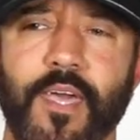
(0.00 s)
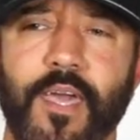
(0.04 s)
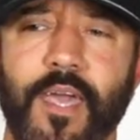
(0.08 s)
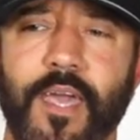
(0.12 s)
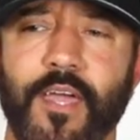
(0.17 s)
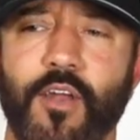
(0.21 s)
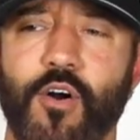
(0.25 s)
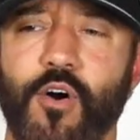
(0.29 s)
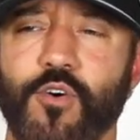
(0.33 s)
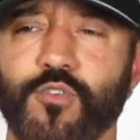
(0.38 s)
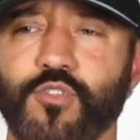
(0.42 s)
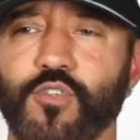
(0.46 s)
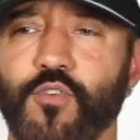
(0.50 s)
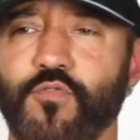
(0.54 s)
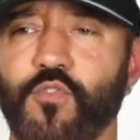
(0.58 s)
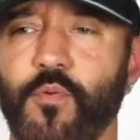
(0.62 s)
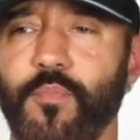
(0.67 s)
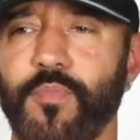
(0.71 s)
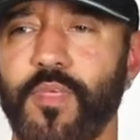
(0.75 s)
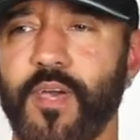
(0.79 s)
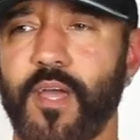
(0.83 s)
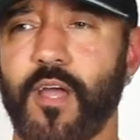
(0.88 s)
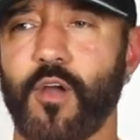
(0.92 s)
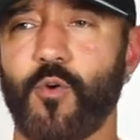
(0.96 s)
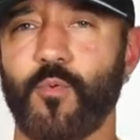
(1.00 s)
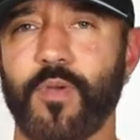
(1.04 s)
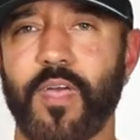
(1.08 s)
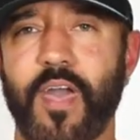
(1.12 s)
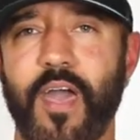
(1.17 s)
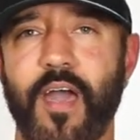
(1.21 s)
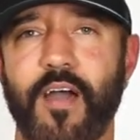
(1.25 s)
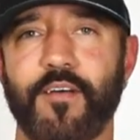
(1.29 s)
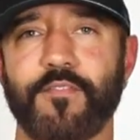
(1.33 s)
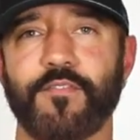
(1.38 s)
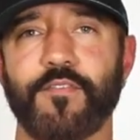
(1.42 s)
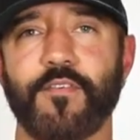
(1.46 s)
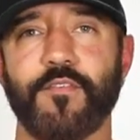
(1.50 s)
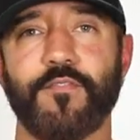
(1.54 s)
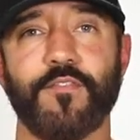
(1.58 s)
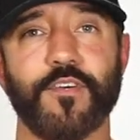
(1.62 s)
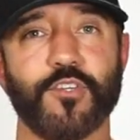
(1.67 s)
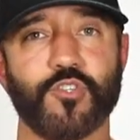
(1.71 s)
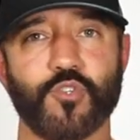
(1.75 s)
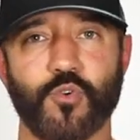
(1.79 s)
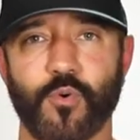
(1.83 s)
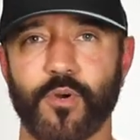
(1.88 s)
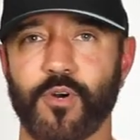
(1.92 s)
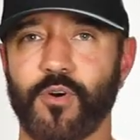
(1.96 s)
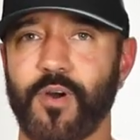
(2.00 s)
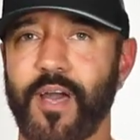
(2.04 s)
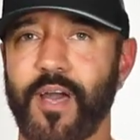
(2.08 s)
And also from there, we have fish oil